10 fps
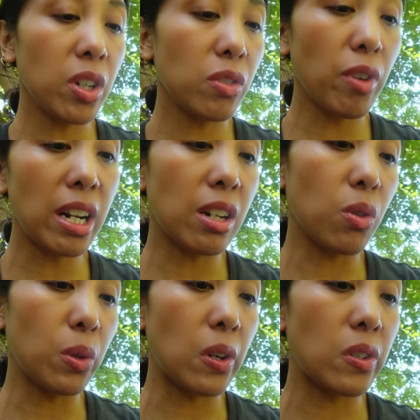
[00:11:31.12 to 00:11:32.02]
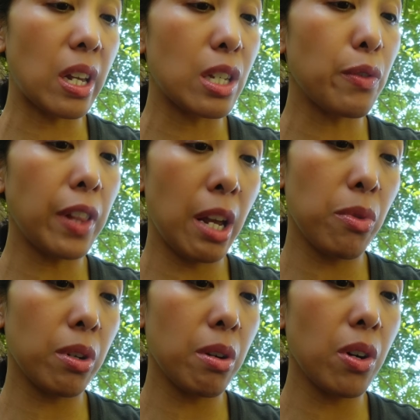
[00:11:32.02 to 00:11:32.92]
on Reddit also says
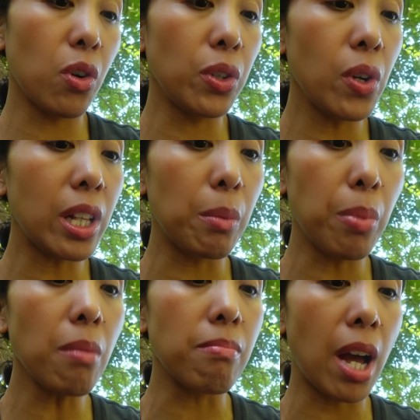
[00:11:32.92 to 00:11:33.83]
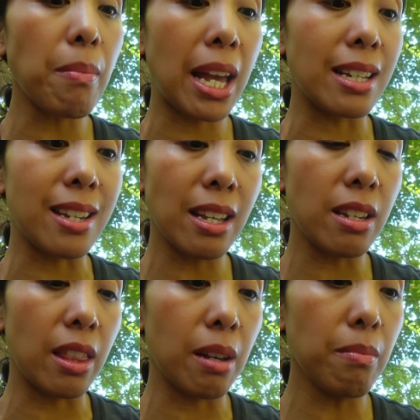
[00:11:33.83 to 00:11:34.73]
flamethrower or nuclear bomb might make a dent
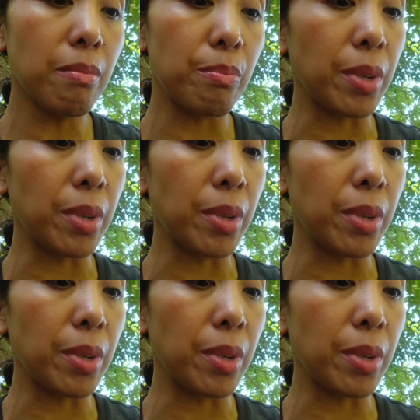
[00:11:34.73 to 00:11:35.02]
in them,